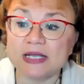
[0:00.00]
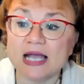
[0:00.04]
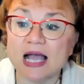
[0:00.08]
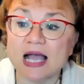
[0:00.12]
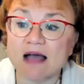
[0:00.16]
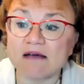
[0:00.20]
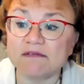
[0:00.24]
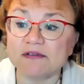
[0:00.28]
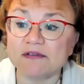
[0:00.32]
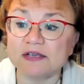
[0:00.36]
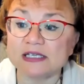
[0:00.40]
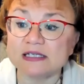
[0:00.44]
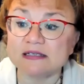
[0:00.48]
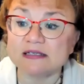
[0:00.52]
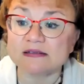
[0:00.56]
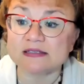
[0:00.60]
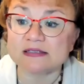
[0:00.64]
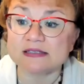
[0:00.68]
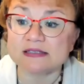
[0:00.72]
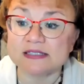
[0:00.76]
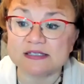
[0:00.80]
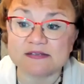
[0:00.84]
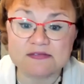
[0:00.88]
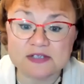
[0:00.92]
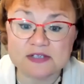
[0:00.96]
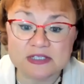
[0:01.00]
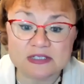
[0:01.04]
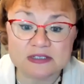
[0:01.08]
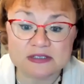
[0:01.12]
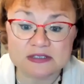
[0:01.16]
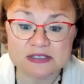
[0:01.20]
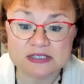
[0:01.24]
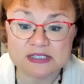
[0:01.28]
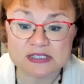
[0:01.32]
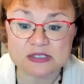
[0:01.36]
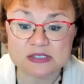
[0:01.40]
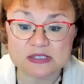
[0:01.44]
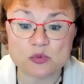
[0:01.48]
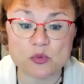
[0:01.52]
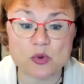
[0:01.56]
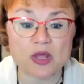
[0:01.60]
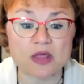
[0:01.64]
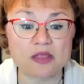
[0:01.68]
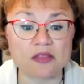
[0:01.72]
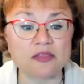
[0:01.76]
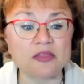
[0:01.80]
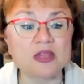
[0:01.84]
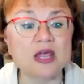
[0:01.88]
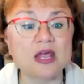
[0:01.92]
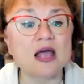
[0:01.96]
having difficulties
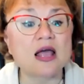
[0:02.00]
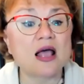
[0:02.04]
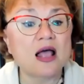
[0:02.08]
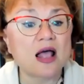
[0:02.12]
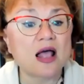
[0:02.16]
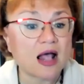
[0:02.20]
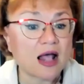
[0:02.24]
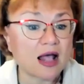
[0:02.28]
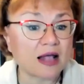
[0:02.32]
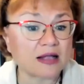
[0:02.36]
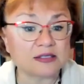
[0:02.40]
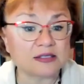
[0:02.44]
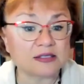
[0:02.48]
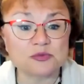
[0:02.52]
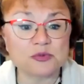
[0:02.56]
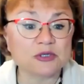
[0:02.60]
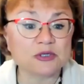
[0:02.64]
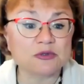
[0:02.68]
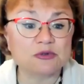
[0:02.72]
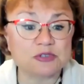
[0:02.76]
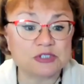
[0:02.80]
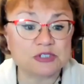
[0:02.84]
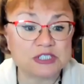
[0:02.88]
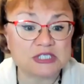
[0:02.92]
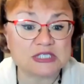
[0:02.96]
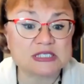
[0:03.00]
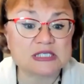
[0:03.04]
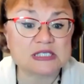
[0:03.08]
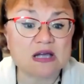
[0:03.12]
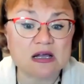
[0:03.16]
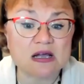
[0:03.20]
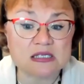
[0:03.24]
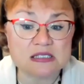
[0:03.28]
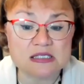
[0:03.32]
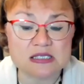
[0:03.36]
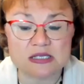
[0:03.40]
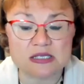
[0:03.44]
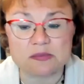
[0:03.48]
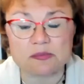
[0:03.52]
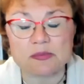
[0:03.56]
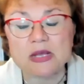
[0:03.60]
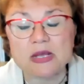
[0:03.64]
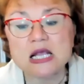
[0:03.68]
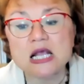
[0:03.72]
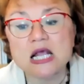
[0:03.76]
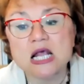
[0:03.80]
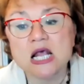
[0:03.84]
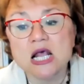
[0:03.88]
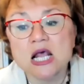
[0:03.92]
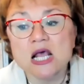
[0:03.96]
with, and we could discuss them.
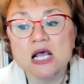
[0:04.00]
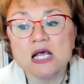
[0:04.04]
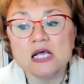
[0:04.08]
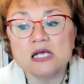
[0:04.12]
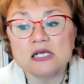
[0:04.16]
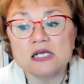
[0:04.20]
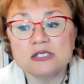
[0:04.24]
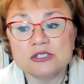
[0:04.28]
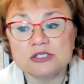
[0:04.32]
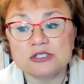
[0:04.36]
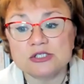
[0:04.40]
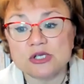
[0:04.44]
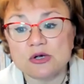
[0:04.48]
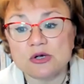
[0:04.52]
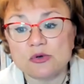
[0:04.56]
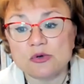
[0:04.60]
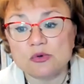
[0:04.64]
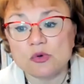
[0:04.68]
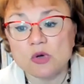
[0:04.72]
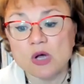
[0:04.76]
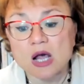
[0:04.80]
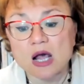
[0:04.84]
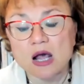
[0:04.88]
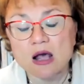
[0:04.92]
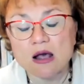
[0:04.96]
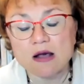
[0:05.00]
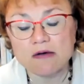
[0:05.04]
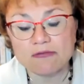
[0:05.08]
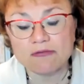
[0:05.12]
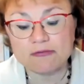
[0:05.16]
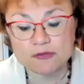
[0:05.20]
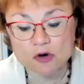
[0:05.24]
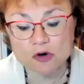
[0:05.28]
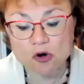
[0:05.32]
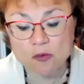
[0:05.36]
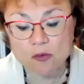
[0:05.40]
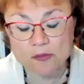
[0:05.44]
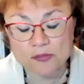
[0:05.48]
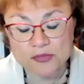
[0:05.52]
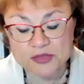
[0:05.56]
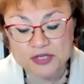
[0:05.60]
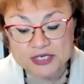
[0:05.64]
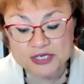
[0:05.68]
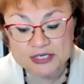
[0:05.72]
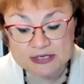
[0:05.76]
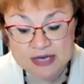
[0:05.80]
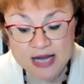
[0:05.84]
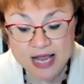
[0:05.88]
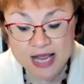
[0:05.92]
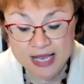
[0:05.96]
So from the
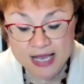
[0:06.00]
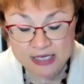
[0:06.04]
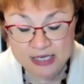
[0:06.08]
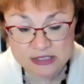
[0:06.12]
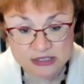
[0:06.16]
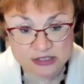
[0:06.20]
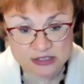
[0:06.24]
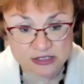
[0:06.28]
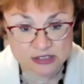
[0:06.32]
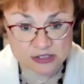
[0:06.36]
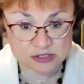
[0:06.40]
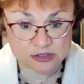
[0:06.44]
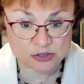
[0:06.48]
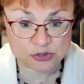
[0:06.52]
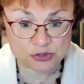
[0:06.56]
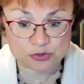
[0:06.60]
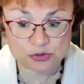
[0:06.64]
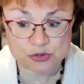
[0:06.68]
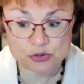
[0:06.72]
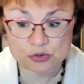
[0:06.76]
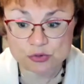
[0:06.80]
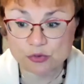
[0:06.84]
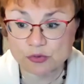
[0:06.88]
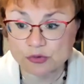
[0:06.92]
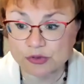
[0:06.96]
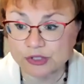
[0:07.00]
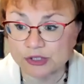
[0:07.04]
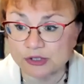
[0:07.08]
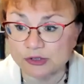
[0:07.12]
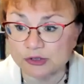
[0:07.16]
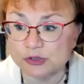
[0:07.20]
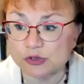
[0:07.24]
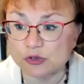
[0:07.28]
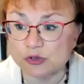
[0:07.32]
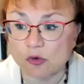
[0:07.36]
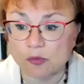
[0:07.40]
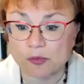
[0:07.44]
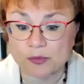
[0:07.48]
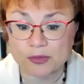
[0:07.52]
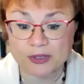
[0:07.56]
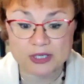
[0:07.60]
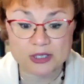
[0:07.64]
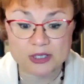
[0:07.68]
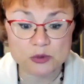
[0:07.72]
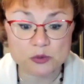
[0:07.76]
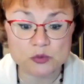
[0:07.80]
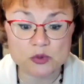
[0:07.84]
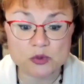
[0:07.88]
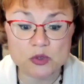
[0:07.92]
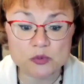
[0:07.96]
next tutorial topic,
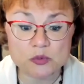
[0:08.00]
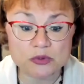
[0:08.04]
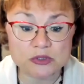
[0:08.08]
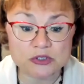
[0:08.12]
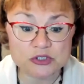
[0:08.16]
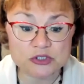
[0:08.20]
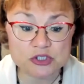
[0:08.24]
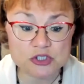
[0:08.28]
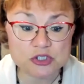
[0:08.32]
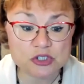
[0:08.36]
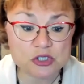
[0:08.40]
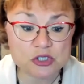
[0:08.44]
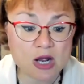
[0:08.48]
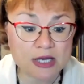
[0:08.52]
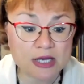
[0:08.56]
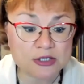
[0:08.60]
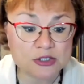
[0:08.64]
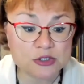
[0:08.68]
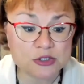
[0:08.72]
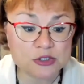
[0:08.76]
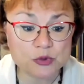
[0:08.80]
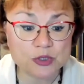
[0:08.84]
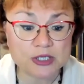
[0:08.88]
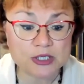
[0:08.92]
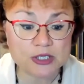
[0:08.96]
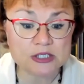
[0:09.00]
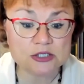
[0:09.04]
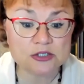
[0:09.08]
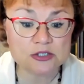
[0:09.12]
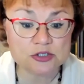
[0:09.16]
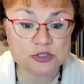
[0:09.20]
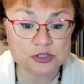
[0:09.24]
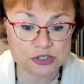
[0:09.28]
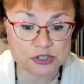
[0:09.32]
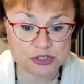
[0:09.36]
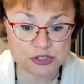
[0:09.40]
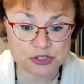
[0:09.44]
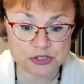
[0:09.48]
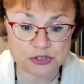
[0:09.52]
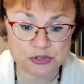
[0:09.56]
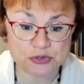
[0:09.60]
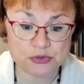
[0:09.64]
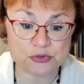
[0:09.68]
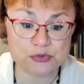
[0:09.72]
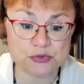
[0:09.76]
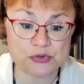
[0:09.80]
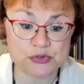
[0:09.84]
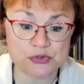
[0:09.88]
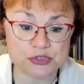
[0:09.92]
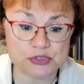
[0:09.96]
we will try to
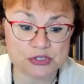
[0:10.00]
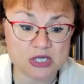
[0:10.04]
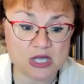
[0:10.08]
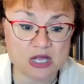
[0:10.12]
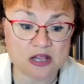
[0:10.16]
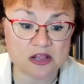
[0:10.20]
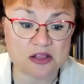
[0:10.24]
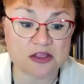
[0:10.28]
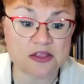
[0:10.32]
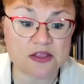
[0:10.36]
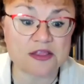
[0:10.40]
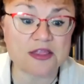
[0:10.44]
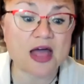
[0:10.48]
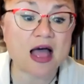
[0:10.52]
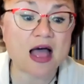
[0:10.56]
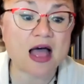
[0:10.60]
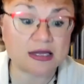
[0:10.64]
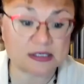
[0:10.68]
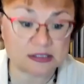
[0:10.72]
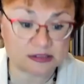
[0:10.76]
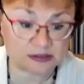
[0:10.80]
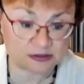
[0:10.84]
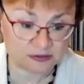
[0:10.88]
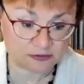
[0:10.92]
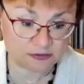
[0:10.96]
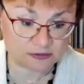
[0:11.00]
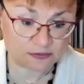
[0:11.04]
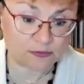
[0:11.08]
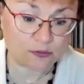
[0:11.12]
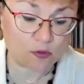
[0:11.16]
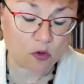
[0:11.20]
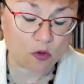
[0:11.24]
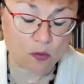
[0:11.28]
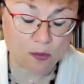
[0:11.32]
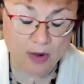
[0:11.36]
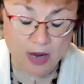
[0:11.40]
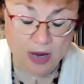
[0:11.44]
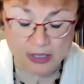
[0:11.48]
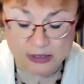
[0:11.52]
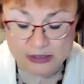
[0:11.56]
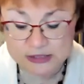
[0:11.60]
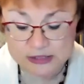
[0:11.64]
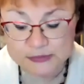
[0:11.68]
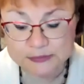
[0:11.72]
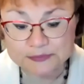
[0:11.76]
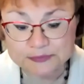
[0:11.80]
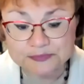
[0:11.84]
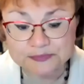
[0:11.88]
introduce that format.